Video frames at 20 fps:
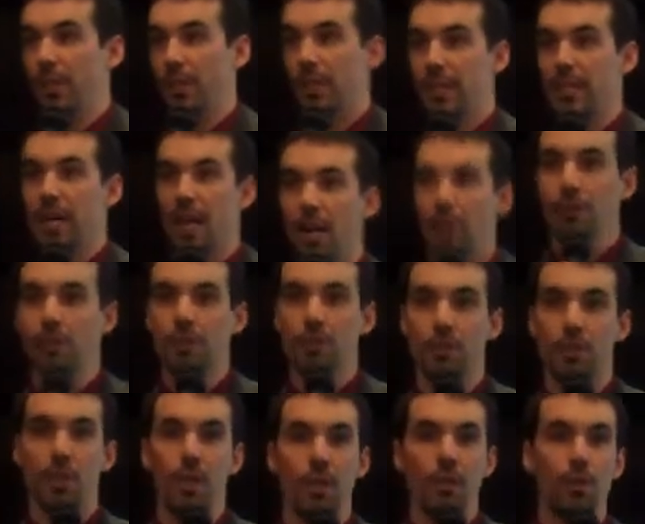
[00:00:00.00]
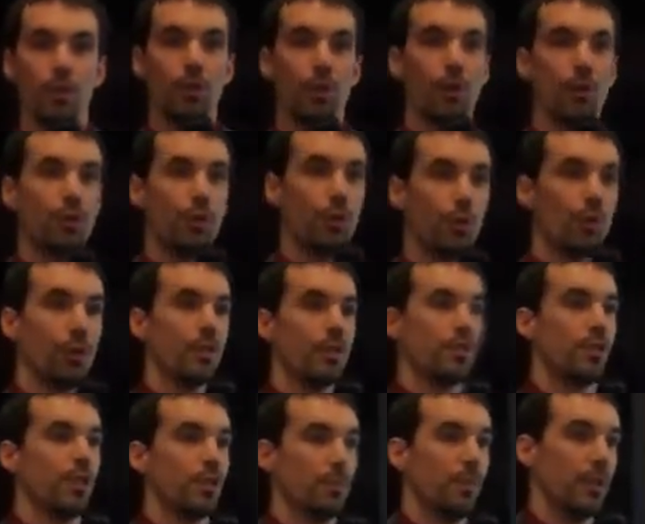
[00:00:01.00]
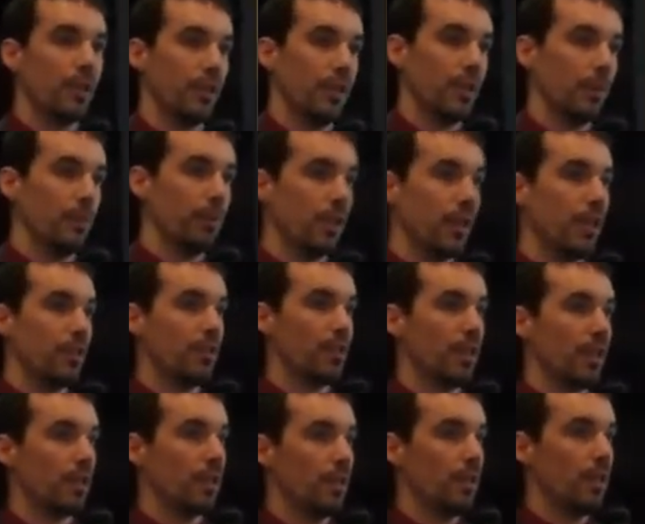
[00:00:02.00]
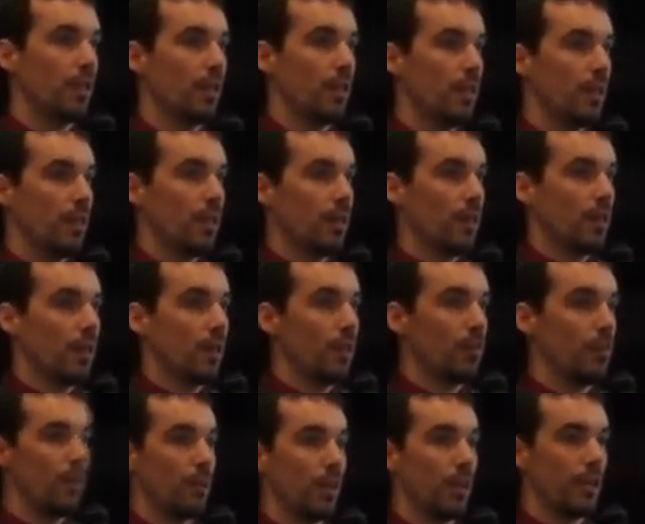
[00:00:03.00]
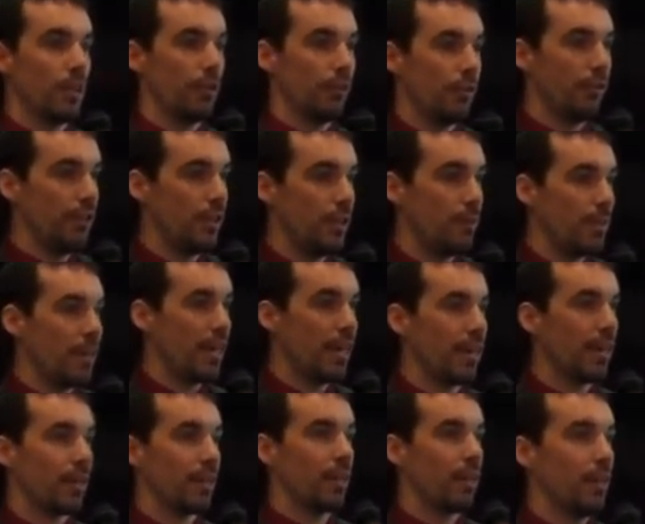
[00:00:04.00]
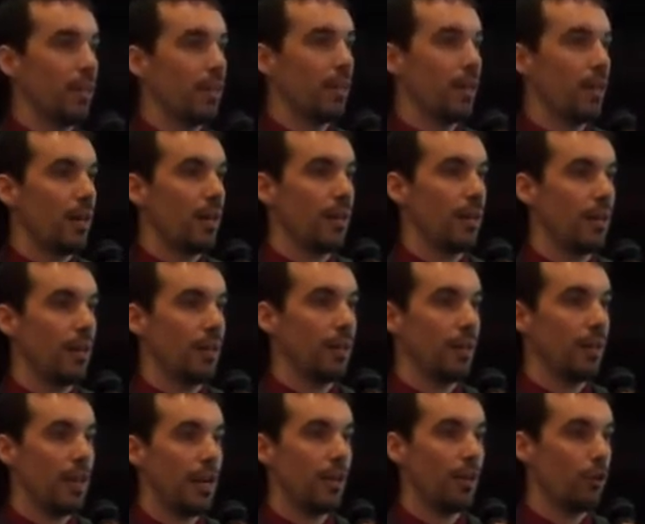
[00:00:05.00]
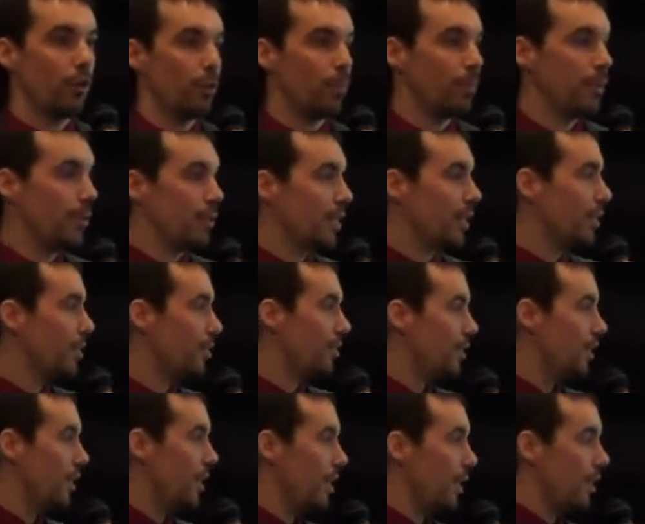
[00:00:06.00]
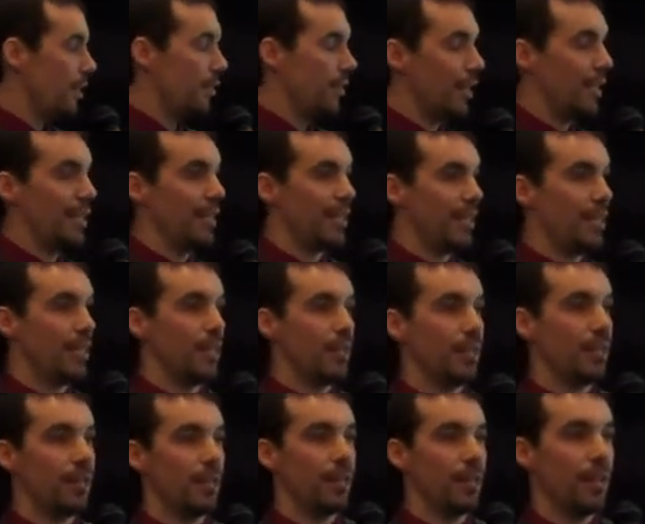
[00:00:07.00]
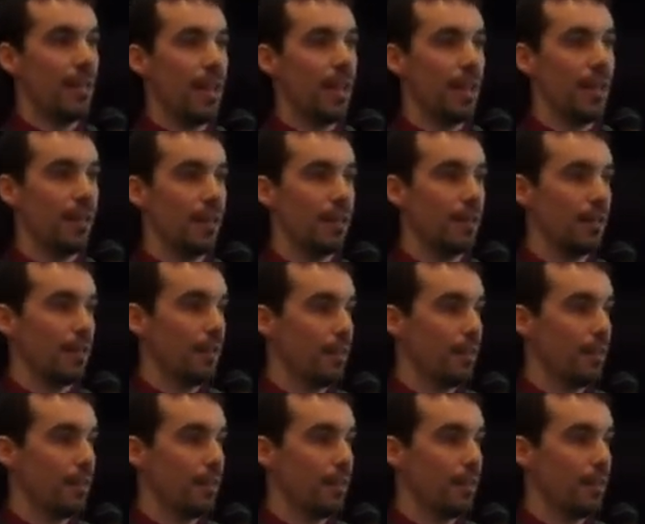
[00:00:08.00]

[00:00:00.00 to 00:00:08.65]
$1 million to go towards this building project. We want your feedback. I hope you can see the need and